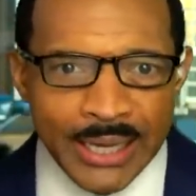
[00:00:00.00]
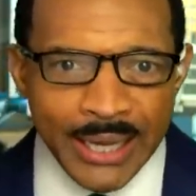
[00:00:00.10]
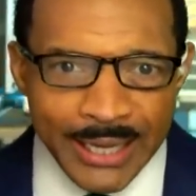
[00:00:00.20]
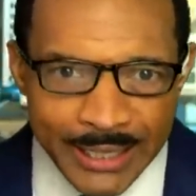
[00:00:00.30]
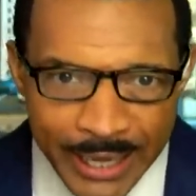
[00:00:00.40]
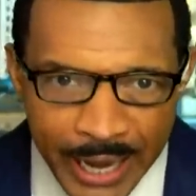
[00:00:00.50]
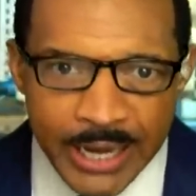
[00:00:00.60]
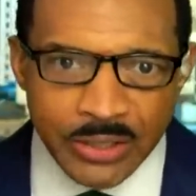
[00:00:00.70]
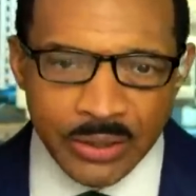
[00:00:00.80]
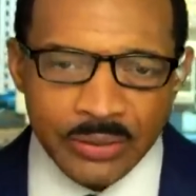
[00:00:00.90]
engage
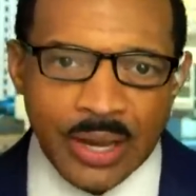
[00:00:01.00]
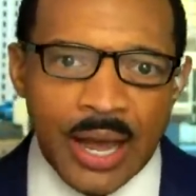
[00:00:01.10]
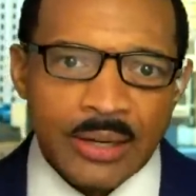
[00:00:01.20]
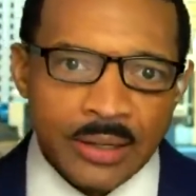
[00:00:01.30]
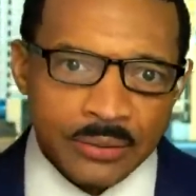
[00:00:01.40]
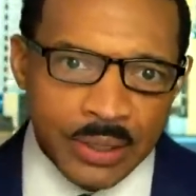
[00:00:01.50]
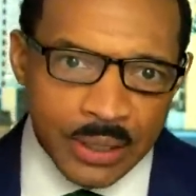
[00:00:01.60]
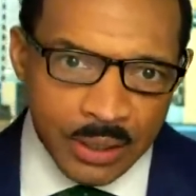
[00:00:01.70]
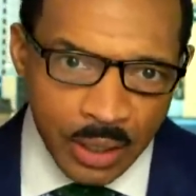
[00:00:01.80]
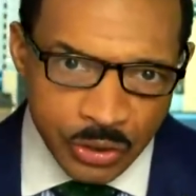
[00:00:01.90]
in this kind of
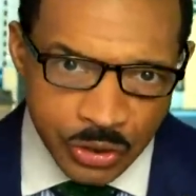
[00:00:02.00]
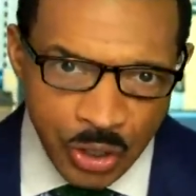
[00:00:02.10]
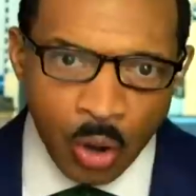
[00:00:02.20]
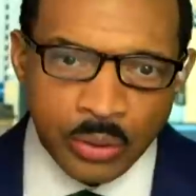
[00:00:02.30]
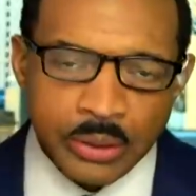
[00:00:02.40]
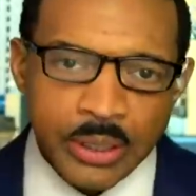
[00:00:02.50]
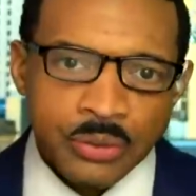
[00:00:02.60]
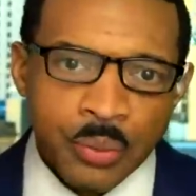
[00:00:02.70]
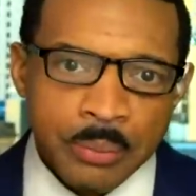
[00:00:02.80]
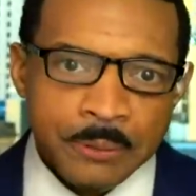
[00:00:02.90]
assault against
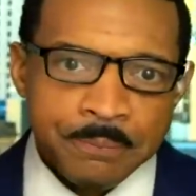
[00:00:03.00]
women.